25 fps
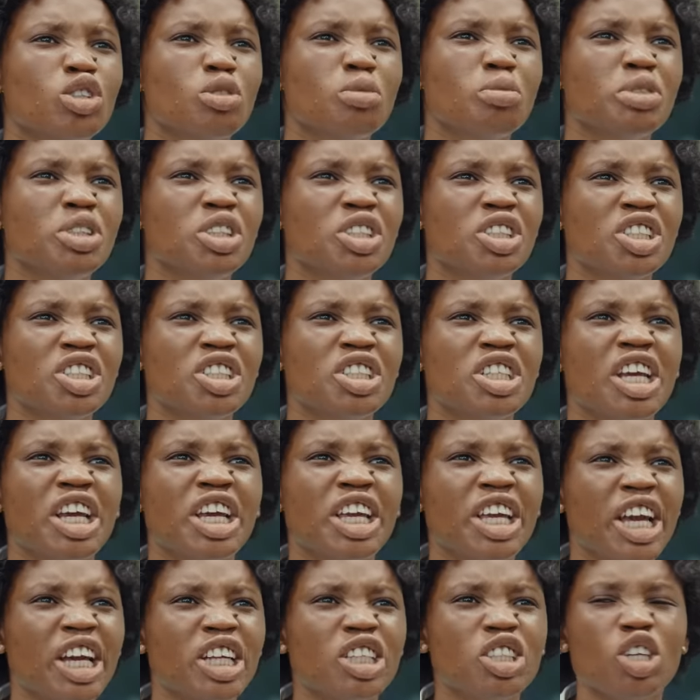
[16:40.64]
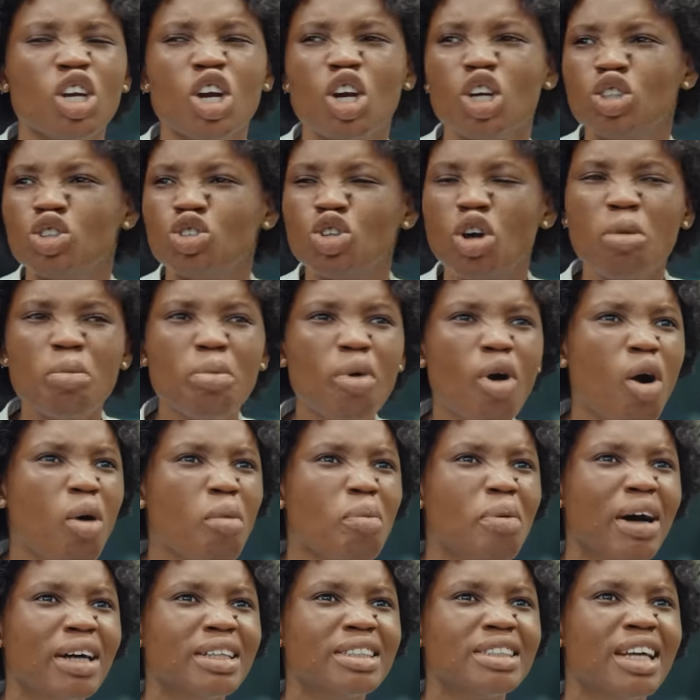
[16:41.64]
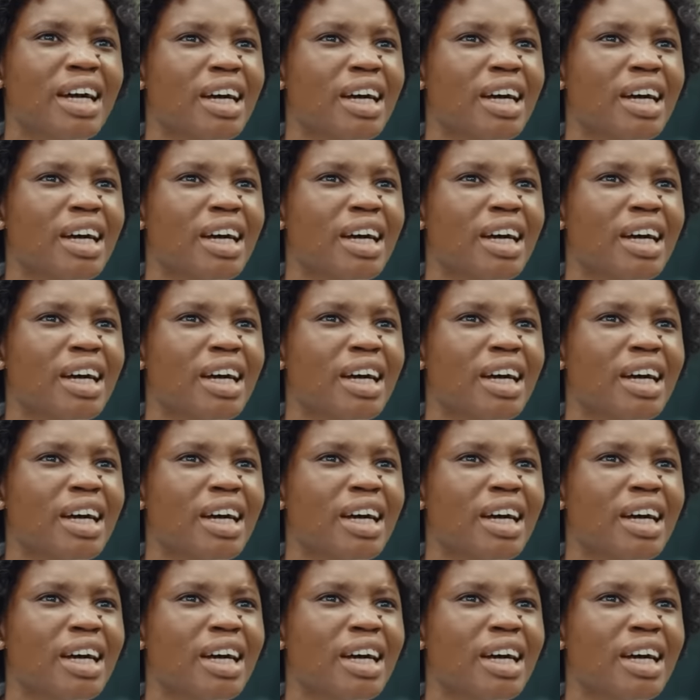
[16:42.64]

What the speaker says: the beach naked, jump up and